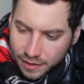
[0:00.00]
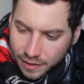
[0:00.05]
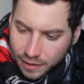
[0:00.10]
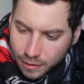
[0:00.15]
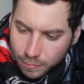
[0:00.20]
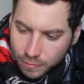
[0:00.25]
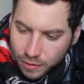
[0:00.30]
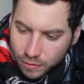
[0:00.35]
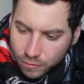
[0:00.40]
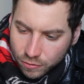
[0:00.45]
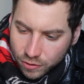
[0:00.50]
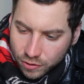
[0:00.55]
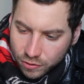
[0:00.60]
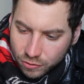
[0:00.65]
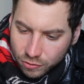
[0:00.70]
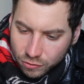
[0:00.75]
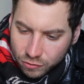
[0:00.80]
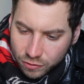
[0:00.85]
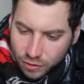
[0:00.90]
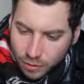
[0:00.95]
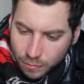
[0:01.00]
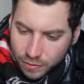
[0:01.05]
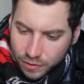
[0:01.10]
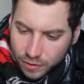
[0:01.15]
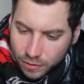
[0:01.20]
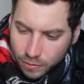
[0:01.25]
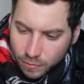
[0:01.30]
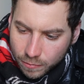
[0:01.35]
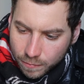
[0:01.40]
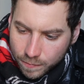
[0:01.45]
and may reduce some of
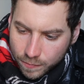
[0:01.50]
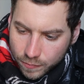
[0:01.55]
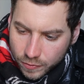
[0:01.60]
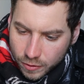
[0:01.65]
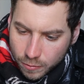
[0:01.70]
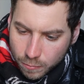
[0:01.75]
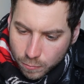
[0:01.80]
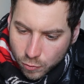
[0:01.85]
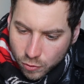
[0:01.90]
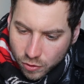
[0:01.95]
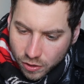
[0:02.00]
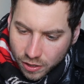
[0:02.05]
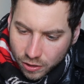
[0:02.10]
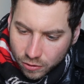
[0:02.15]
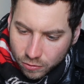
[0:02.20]
the more